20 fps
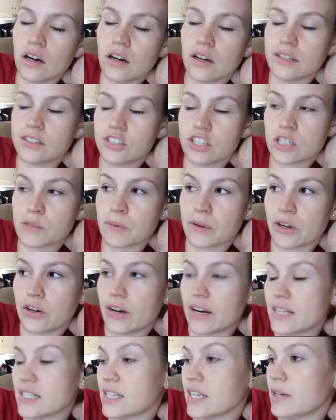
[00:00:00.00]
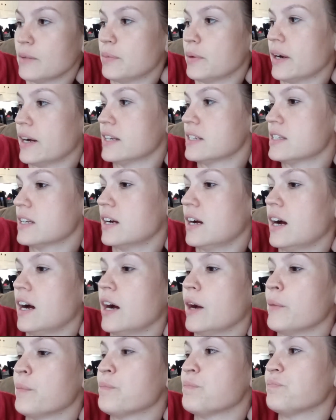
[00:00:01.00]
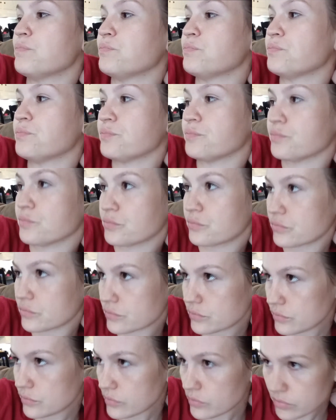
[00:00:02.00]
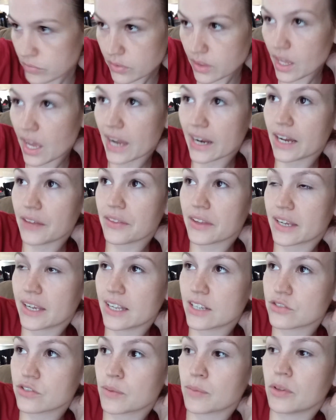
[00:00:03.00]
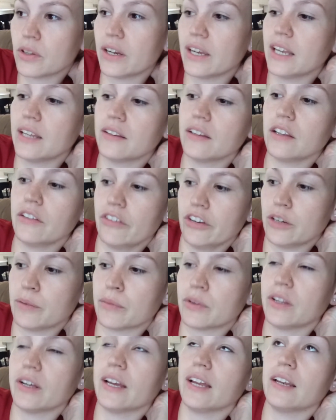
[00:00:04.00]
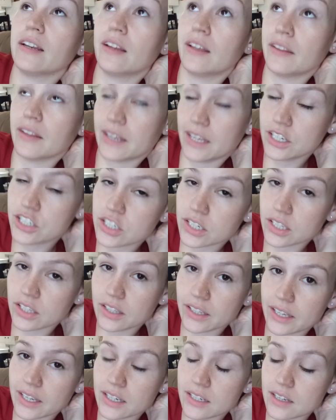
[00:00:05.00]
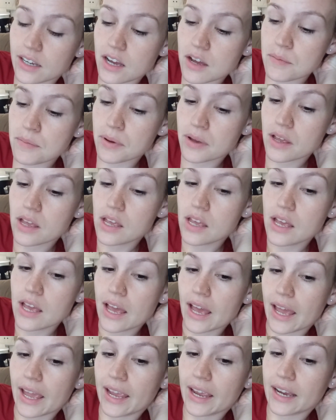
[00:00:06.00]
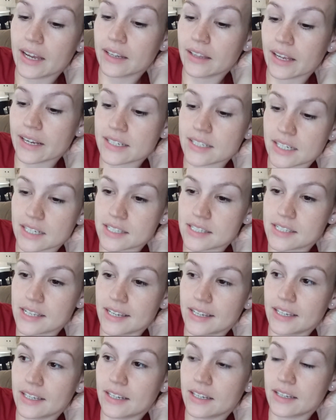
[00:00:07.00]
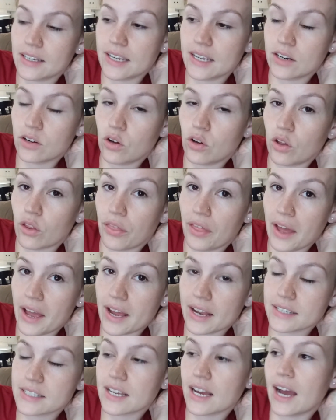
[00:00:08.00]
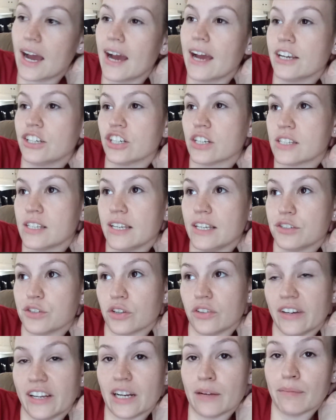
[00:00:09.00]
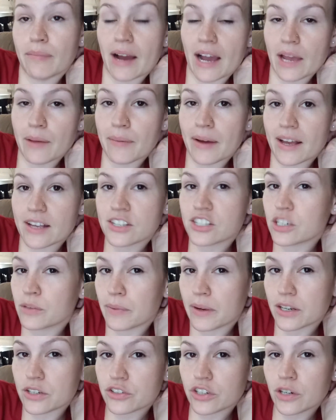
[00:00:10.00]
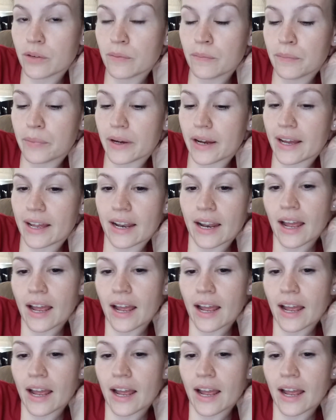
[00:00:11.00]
it's just been crazy, but um, I got the kids' room clean, the living room clean, the kitchen cleaned up and like dusted and all that. I just need to clean up my master bedroom, but